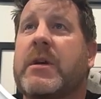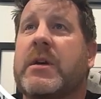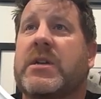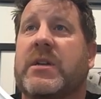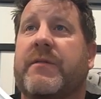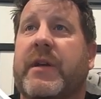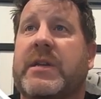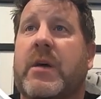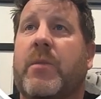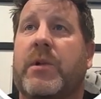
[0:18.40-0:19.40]
So for
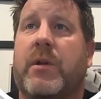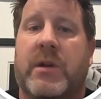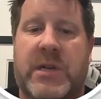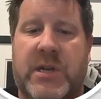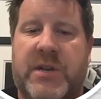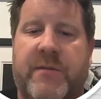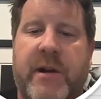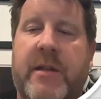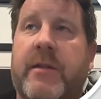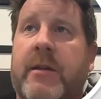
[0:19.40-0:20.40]
example, you can search for
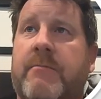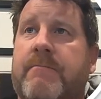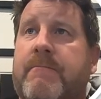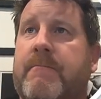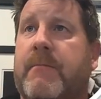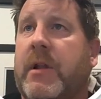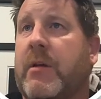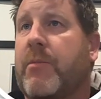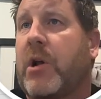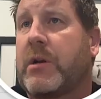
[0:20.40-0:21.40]
anything
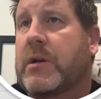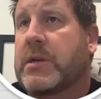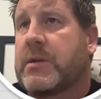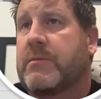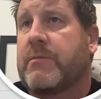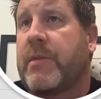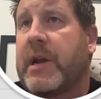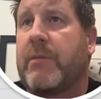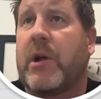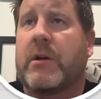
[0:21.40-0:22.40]
like bollocks,
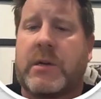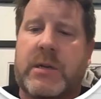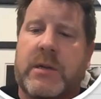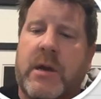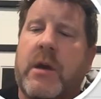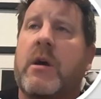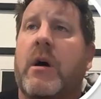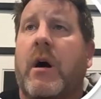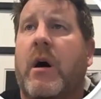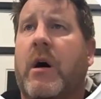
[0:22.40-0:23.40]
Betty blocks,
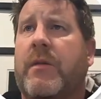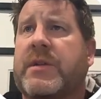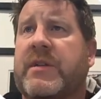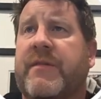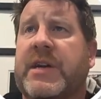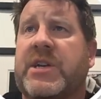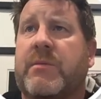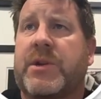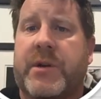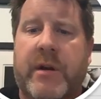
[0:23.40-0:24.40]
or there's a
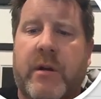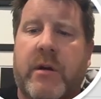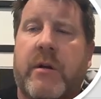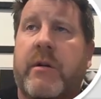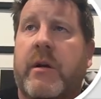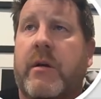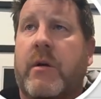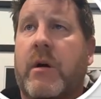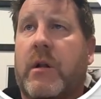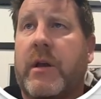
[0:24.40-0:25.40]
fashionable trend going on right now
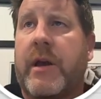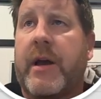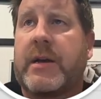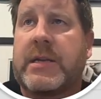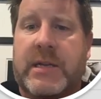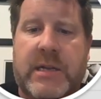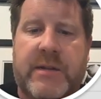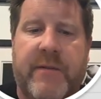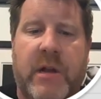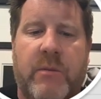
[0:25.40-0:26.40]
called AI sales
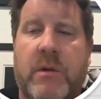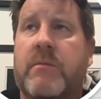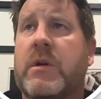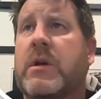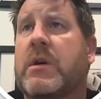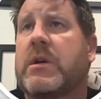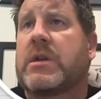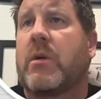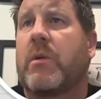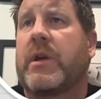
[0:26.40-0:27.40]
development.
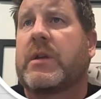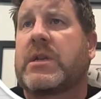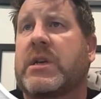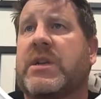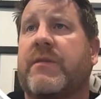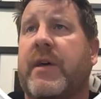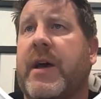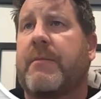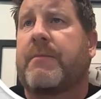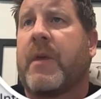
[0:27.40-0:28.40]
So we can search for
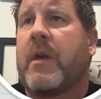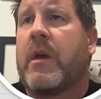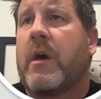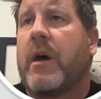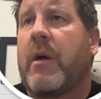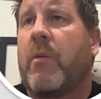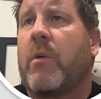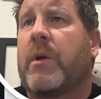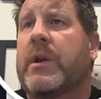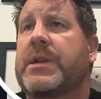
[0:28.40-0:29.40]
that. And
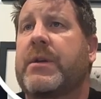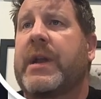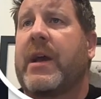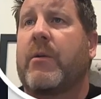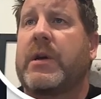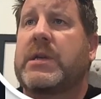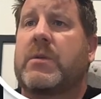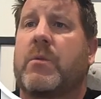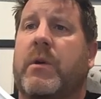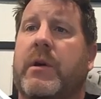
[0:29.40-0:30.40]
what we're going to do now
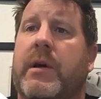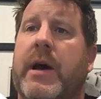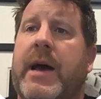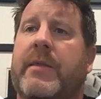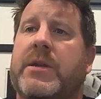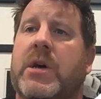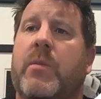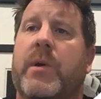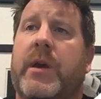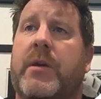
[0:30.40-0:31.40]
is we're going to add the
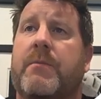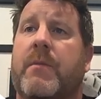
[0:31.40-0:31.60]
topic.